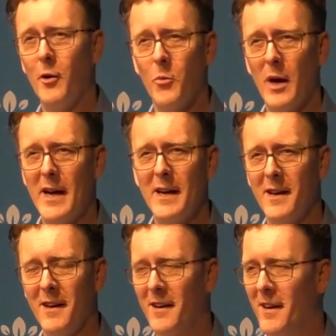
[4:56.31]
outweigh
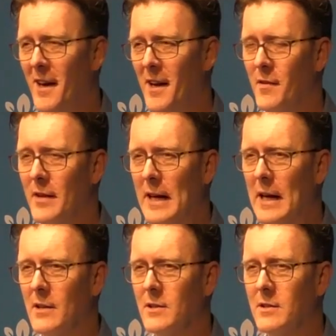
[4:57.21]
anything
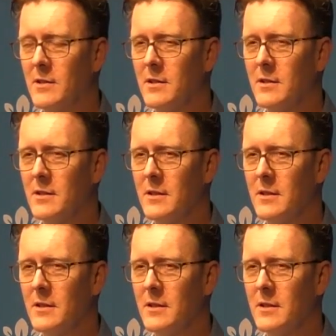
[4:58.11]
else.